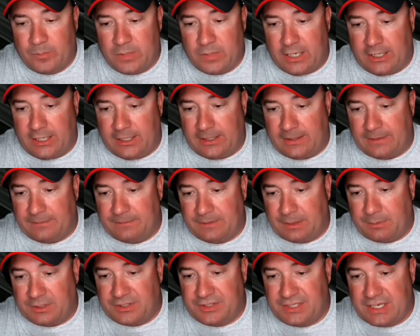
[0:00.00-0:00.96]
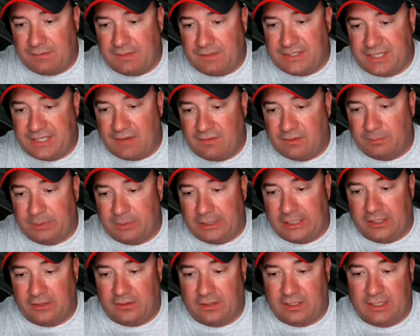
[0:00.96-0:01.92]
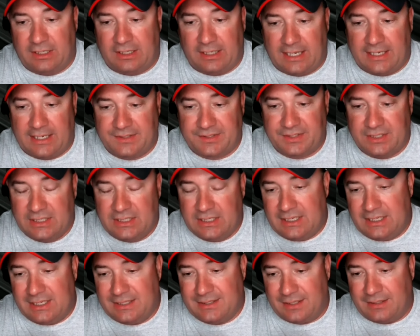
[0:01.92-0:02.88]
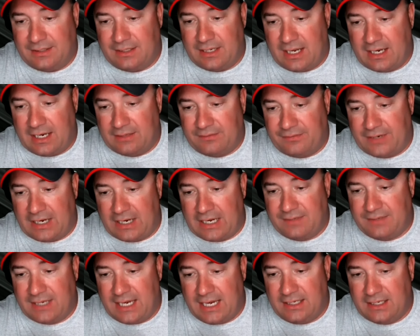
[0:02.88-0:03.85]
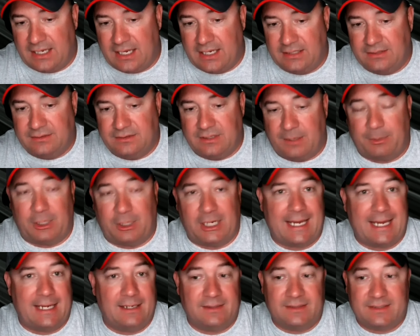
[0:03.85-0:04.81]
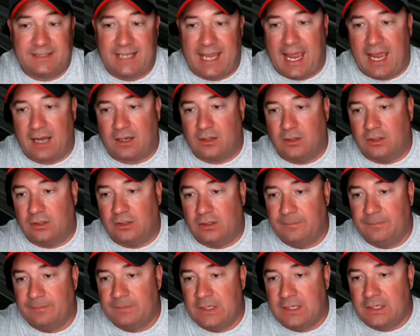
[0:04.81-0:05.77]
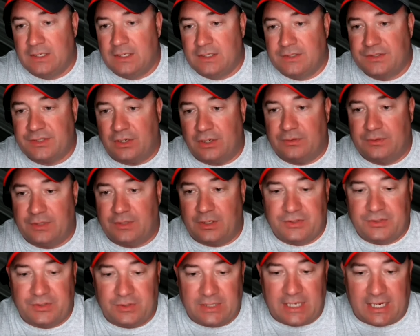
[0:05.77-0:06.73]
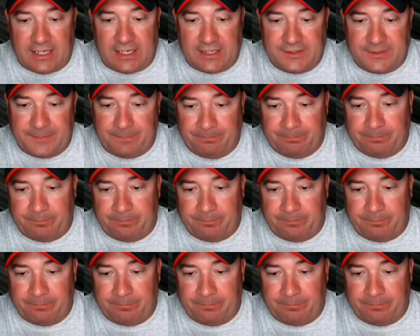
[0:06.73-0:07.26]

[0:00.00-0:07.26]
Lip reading: Number 77 player in the class. He's a 9.588, number eight tackle. So those two guys